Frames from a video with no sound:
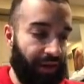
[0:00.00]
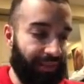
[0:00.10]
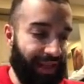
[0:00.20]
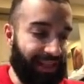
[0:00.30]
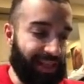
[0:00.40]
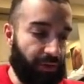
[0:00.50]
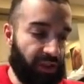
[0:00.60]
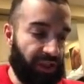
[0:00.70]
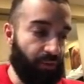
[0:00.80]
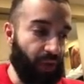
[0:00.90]
a Lancelot, which
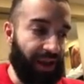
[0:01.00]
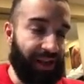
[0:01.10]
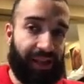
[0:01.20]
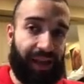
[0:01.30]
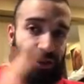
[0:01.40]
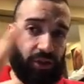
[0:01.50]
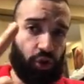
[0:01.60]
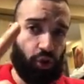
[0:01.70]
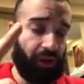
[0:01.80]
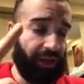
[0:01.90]
is going to give you any negate, so
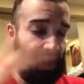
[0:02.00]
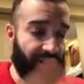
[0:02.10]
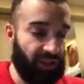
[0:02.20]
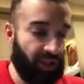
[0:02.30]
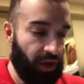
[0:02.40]
it's two negates.